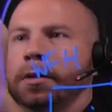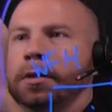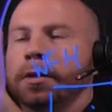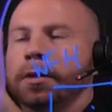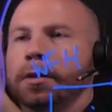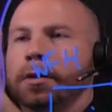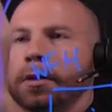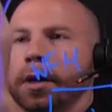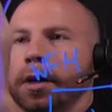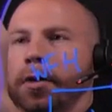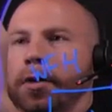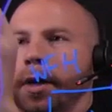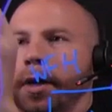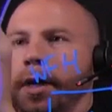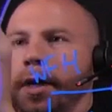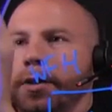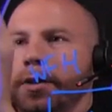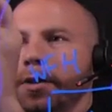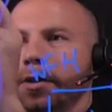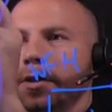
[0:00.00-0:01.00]
cloud
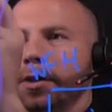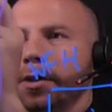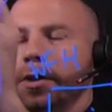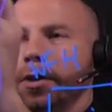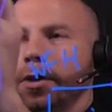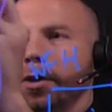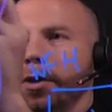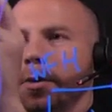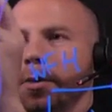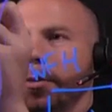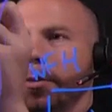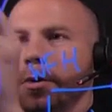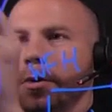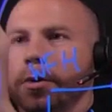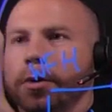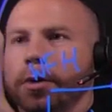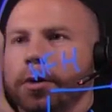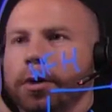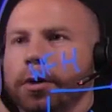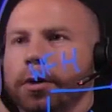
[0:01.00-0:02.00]
access security
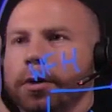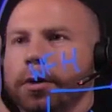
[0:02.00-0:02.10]
broker,